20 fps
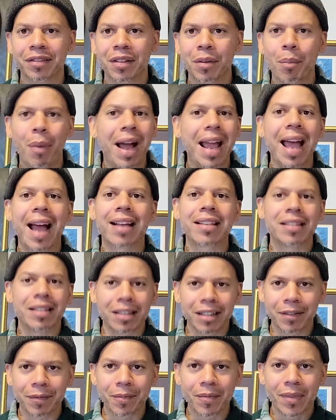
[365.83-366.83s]
By
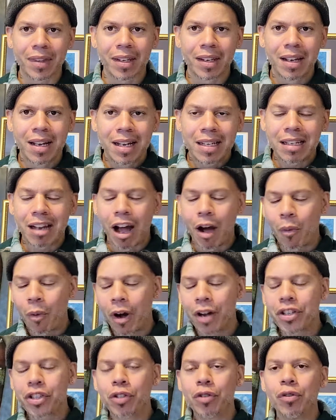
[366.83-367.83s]
accident. Now I
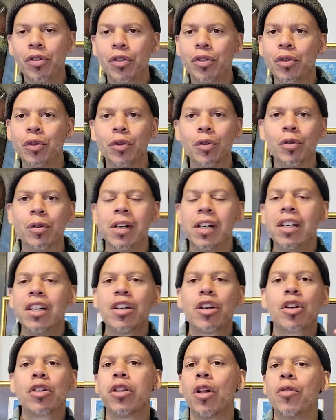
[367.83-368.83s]
want you to
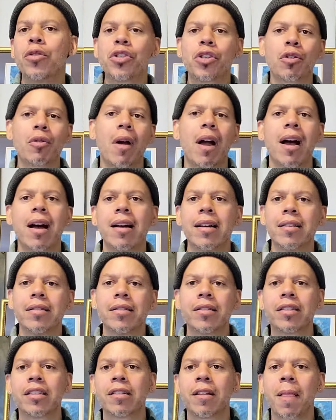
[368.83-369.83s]
close your
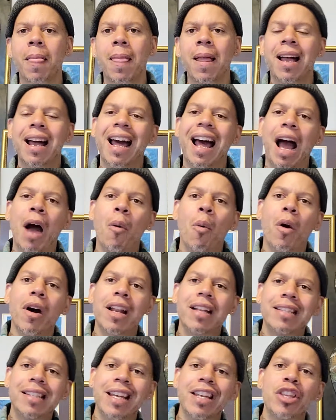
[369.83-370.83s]
eyes. I want
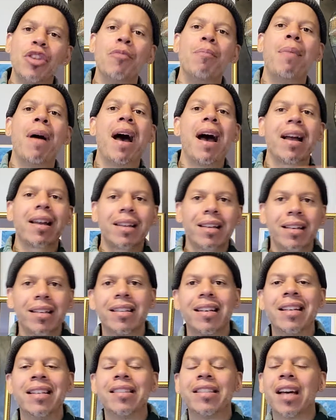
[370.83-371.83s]
to take you back
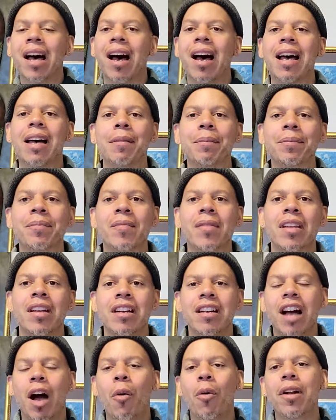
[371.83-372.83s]
in time.
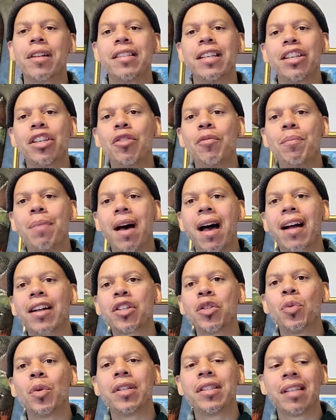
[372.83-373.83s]
I want to take you back
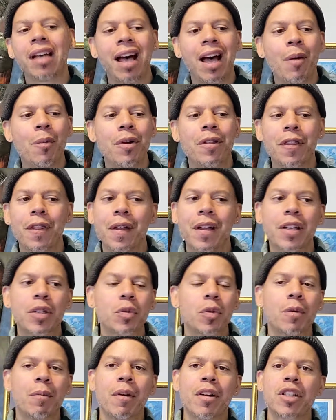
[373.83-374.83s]
to a time when things
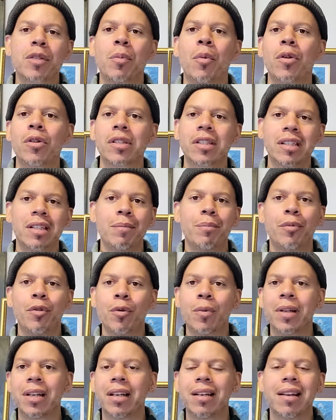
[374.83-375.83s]
were much more simple.
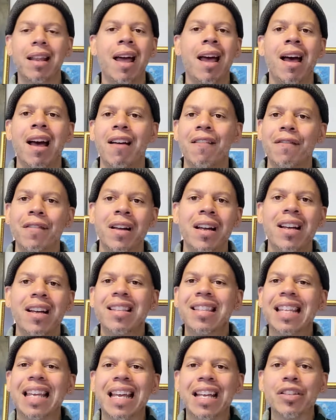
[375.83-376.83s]
We didn't have
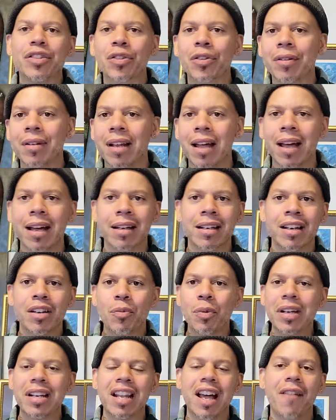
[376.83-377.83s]
internet.
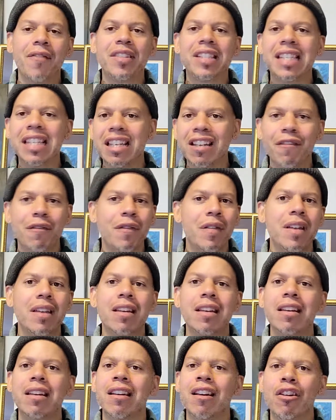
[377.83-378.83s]
We didn't have
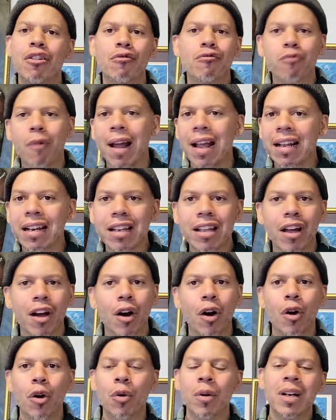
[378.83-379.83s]
TV,
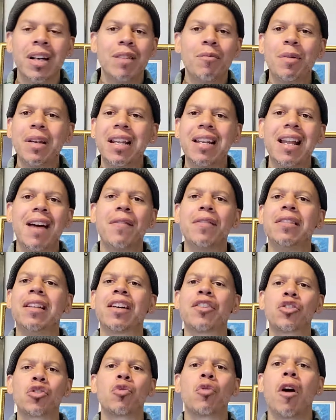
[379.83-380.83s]
radio. We didn't have
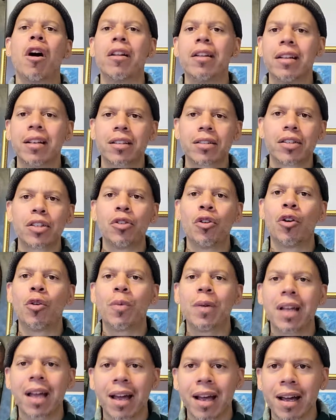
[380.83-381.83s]
electronics. You know what
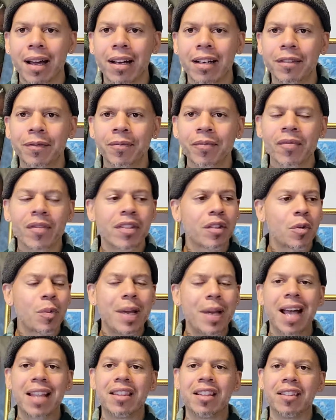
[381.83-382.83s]
we had? We
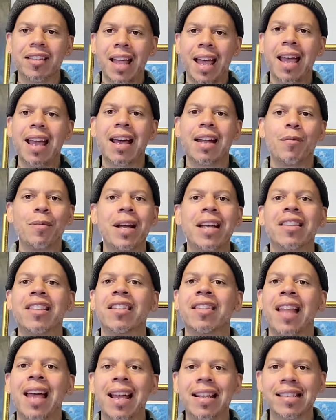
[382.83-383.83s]
had the land. We had the
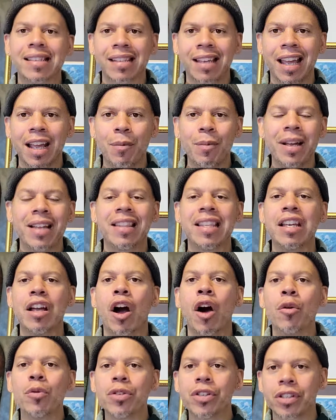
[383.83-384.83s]
landscape. We had the
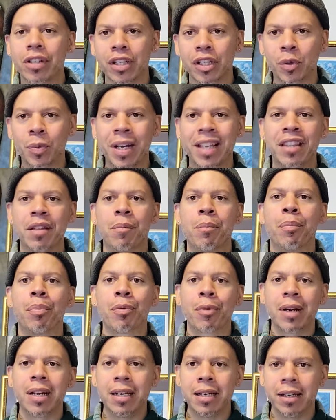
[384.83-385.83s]
oceans. We had the
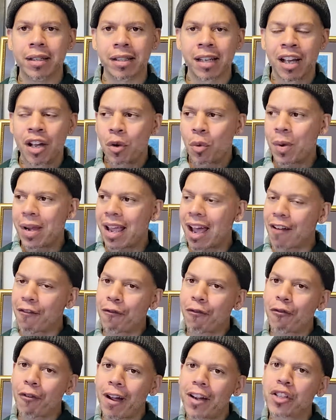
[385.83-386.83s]
breeze. We had
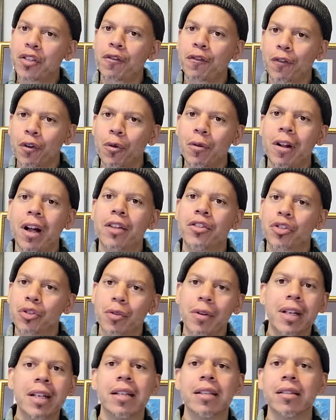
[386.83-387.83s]
fresh fruit on
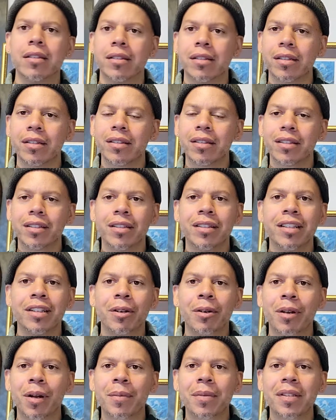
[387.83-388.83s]
trees. You dig
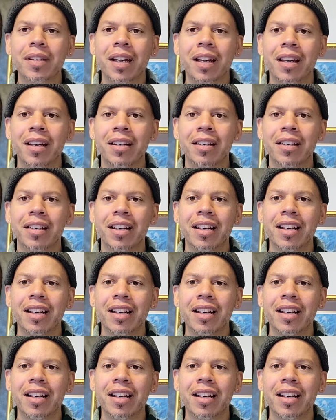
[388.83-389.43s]
what I'm saying?